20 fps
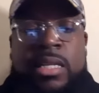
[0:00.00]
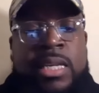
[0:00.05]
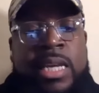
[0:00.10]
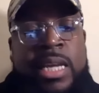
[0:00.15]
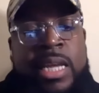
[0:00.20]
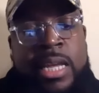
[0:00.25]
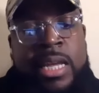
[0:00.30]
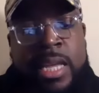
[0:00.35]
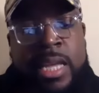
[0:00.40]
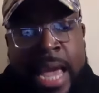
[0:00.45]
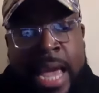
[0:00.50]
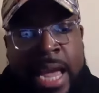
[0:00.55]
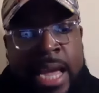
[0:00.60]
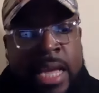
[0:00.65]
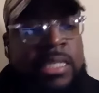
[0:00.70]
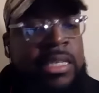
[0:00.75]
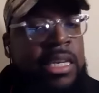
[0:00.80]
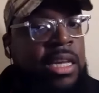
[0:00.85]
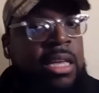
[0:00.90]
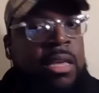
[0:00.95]
to
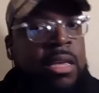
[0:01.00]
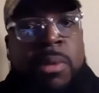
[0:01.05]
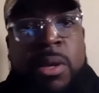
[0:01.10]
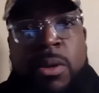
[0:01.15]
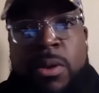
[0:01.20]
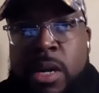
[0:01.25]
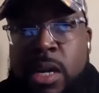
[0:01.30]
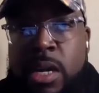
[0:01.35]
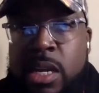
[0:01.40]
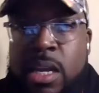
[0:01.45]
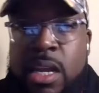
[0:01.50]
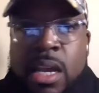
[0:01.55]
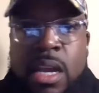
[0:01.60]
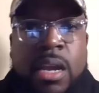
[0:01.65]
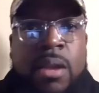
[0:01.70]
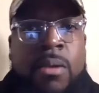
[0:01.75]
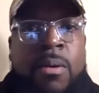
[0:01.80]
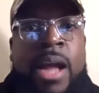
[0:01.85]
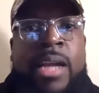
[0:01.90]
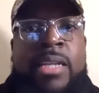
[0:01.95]
engage in community,
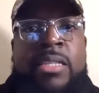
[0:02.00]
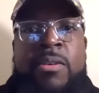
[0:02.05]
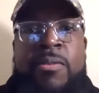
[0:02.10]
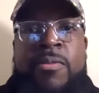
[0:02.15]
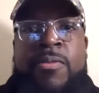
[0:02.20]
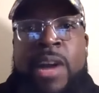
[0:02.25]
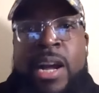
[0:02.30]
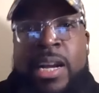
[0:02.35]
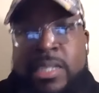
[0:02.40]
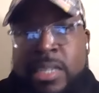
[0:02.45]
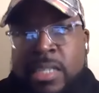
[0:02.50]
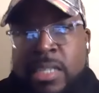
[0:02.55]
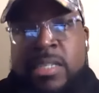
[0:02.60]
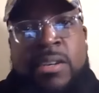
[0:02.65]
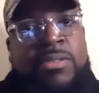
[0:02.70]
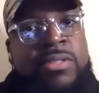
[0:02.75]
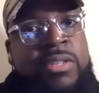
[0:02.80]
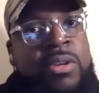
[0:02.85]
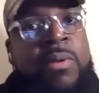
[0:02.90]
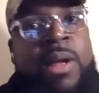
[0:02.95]
right? To find
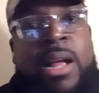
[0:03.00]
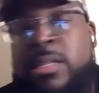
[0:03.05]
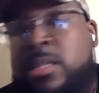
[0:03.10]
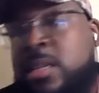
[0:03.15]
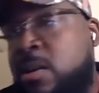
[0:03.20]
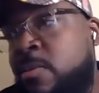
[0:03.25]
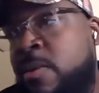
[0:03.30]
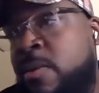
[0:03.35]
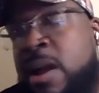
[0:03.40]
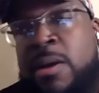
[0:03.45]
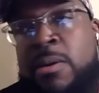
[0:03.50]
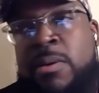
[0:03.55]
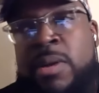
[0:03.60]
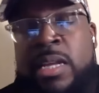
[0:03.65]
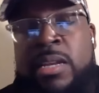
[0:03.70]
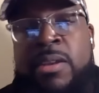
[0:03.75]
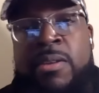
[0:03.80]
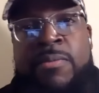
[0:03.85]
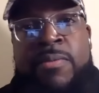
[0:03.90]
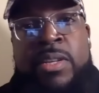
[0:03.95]
yourself surrounded around
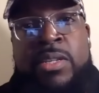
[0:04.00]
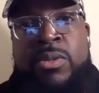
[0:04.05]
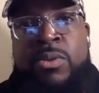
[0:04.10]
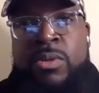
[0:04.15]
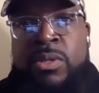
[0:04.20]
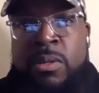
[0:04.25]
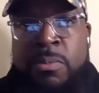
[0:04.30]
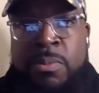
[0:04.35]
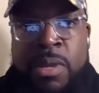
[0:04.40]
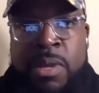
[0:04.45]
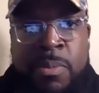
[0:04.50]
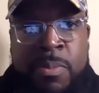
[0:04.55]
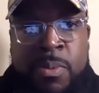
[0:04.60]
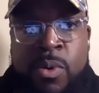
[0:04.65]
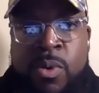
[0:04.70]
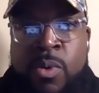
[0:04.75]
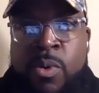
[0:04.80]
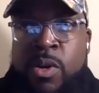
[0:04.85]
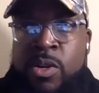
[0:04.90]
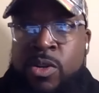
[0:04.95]
individuals and
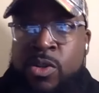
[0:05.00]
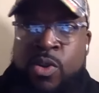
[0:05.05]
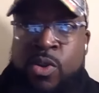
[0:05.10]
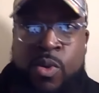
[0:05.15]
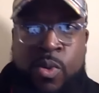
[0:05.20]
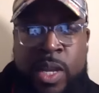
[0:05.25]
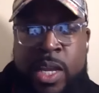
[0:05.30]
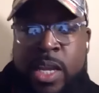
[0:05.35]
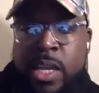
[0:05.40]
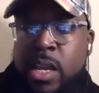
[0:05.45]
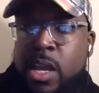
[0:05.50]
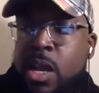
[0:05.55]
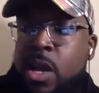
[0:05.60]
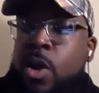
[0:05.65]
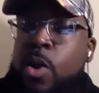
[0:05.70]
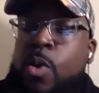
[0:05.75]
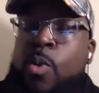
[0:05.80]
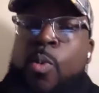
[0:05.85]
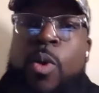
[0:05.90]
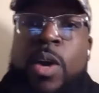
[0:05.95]
people who are doing
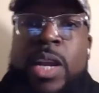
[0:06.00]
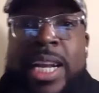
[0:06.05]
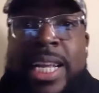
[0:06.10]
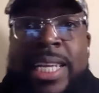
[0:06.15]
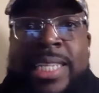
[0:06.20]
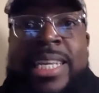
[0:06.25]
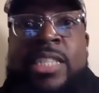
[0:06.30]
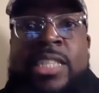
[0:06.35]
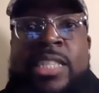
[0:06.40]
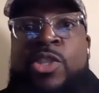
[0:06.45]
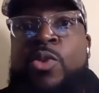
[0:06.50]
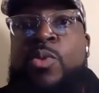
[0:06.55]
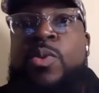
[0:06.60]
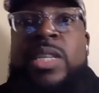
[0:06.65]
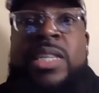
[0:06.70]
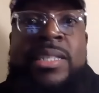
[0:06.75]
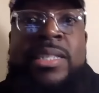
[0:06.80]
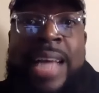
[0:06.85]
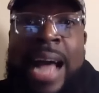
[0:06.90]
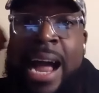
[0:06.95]
what it is that you
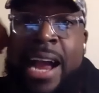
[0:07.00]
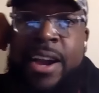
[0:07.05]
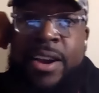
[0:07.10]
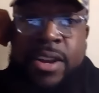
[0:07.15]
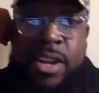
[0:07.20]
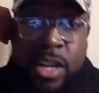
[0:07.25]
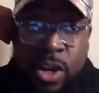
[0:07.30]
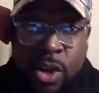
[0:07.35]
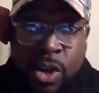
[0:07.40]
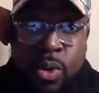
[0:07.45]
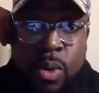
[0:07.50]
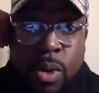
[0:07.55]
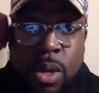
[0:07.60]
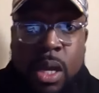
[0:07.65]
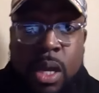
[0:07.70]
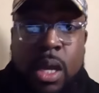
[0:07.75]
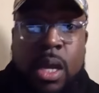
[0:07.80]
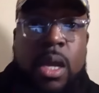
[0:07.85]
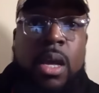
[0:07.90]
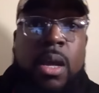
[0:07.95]
desire to do,
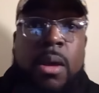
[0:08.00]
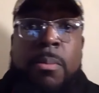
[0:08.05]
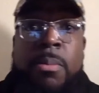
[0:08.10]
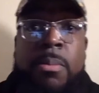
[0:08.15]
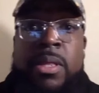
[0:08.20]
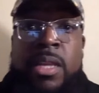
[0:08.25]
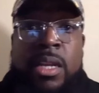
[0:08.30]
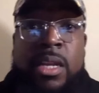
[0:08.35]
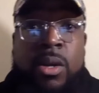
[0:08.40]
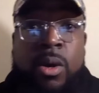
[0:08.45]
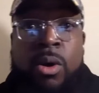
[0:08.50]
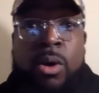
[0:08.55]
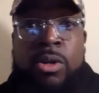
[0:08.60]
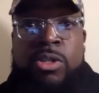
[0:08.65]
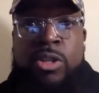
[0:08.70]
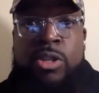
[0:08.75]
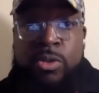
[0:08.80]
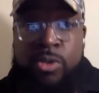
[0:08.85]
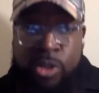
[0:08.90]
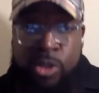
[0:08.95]
but then
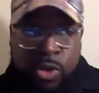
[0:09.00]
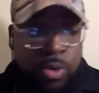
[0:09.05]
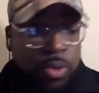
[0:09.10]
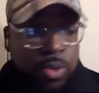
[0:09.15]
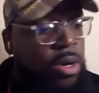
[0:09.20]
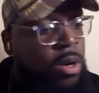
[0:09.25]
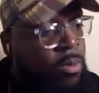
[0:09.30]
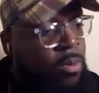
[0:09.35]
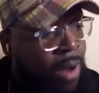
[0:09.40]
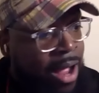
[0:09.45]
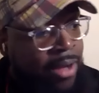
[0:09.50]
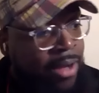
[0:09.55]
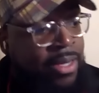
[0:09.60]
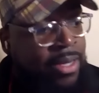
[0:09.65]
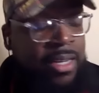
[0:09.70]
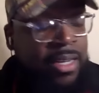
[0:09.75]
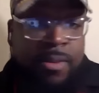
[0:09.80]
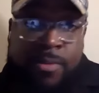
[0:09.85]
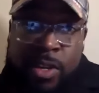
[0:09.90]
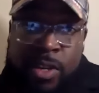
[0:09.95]
also too around
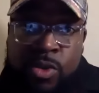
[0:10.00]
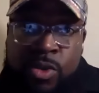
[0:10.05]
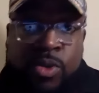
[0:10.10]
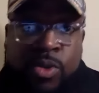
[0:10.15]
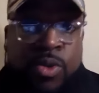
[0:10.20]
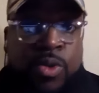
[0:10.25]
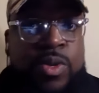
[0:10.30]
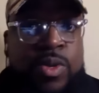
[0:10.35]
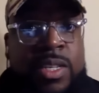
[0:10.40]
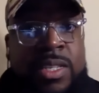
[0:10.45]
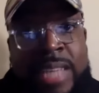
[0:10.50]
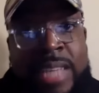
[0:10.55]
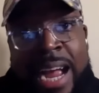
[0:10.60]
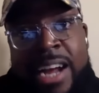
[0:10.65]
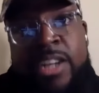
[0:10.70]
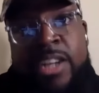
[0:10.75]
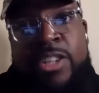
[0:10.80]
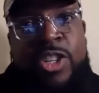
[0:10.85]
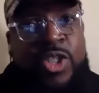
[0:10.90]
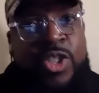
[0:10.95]
individuals who
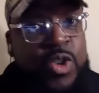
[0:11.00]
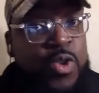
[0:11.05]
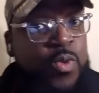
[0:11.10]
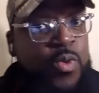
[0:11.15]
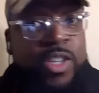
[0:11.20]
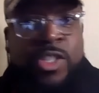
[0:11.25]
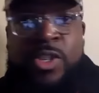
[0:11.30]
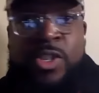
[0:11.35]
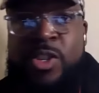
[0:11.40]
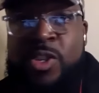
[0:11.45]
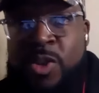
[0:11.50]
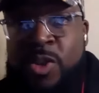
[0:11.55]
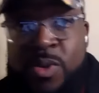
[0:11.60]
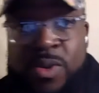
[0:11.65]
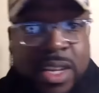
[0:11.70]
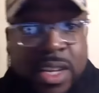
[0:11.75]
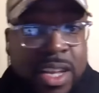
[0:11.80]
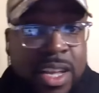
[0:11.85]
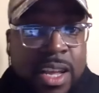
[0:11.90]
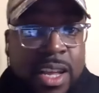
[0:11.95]
desire to do what you're doing,